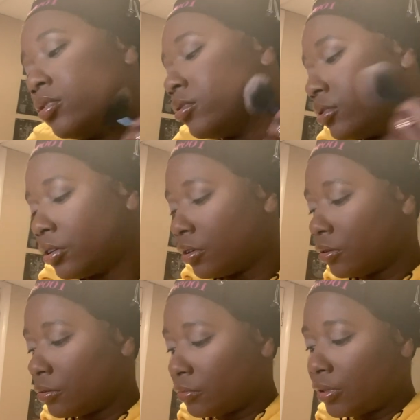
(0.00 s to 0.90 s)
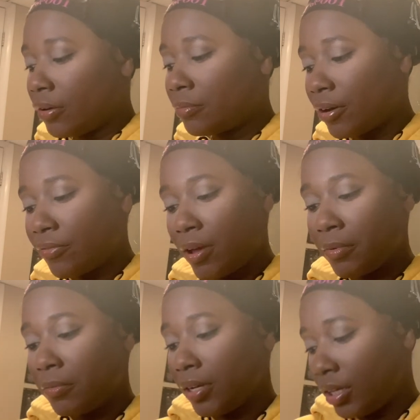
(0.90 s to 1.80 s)
So, whenever my
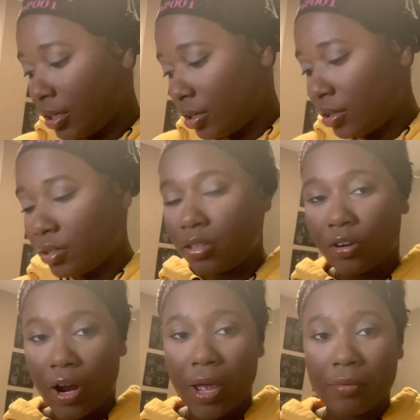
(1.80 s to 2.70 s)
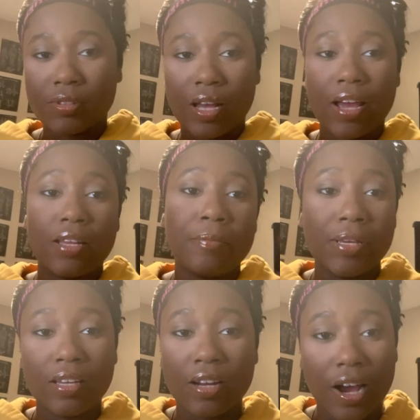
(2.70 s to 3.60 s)
family would eat crabs, I had to
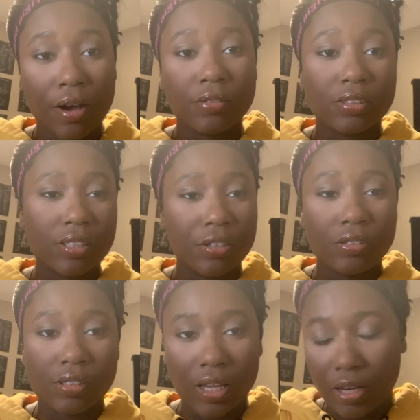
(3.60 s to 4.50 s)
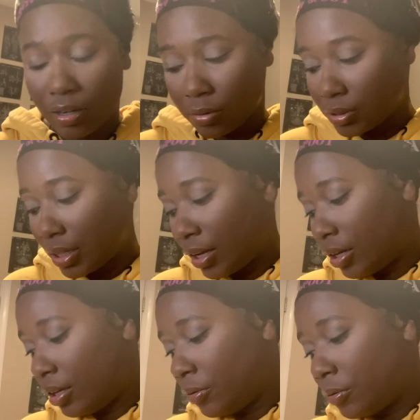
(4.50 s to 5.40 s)
be in the house because they usually ate it
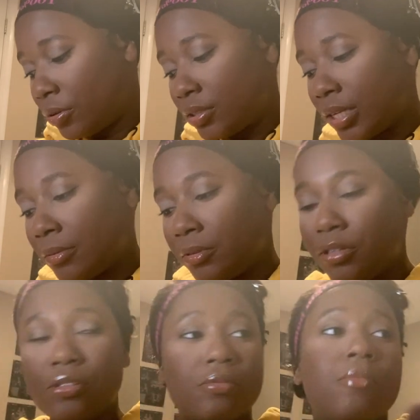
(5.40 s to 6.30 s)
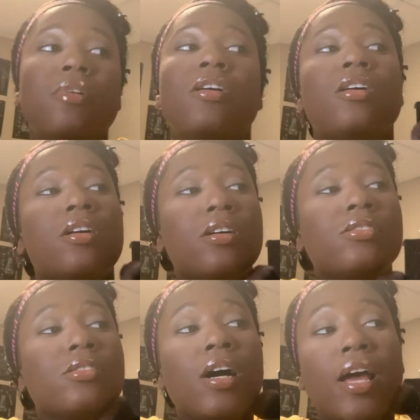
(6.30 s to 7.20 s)
outside on the table with newspaper.
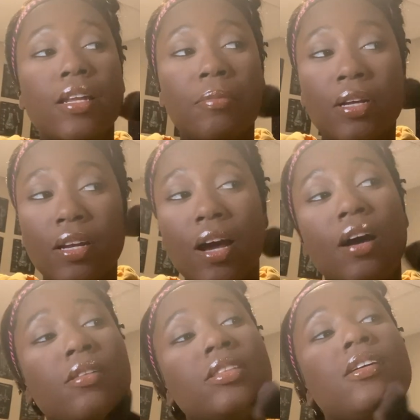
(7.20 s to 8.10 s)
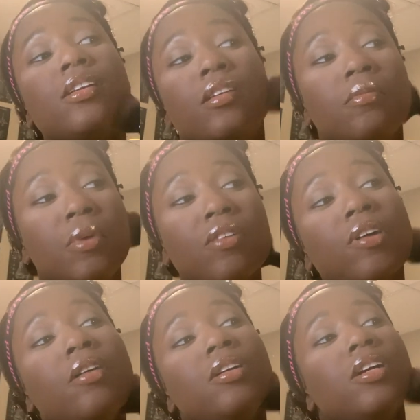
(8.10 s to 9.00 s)
So I had to be in the house. I could never be
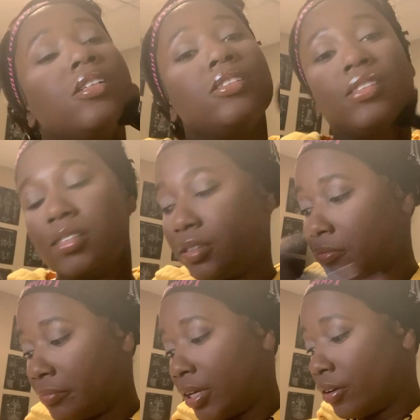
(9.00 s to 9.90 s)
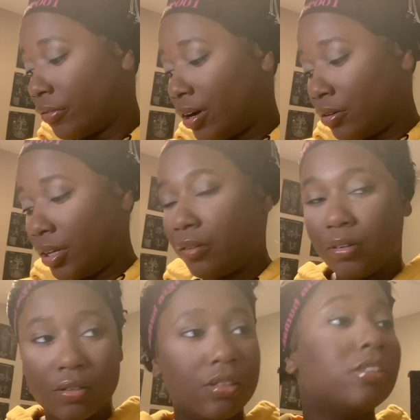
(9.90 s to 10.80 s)
around it because just being around it
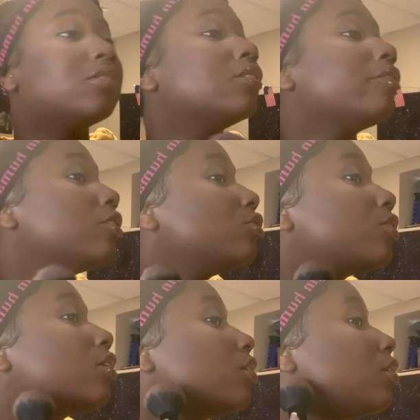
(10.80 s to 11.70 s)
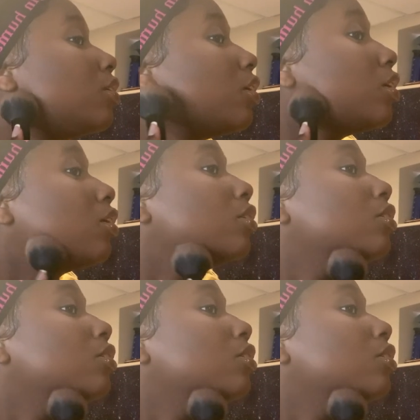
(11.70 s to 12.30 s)
was enough to trigger uh,